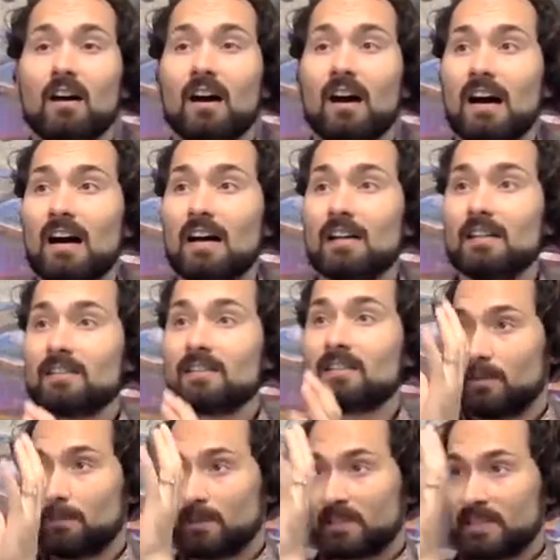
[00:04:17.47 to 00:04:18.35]
on
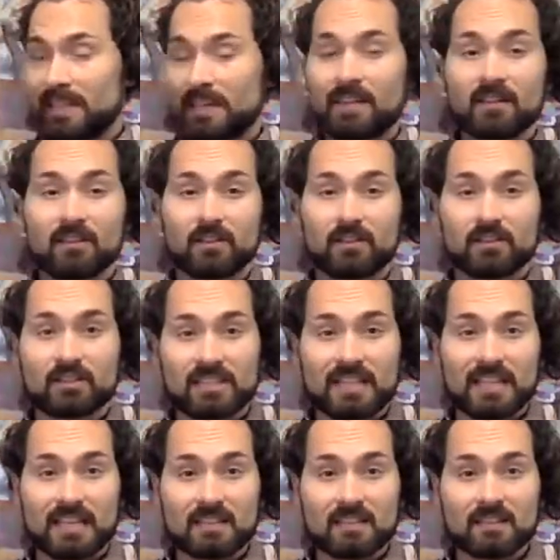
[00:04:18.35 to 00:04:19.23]
the particular
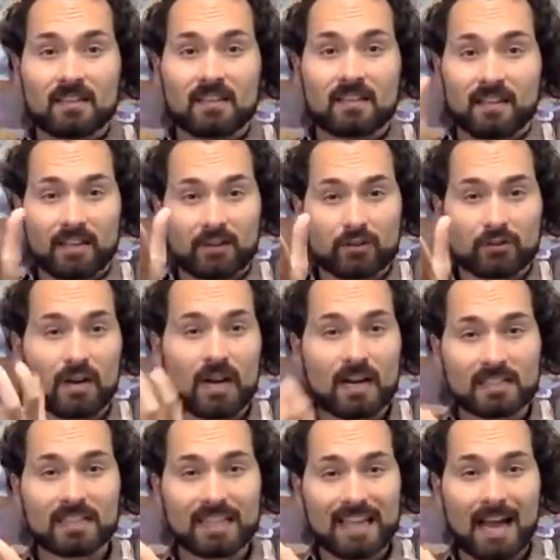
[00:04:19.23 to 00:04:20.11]
scene that you're
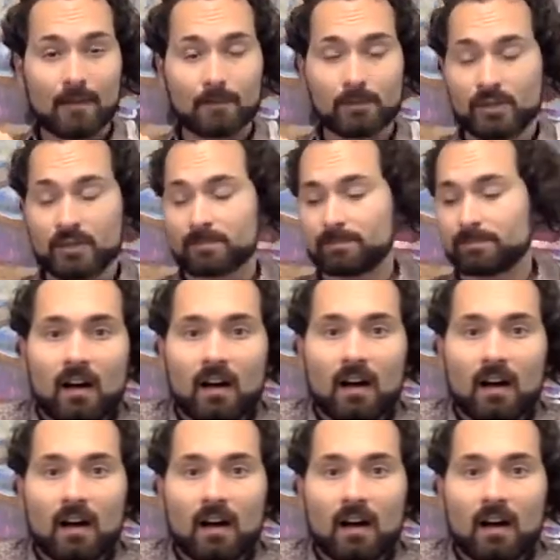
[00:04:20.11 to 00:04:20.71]
trying to capture.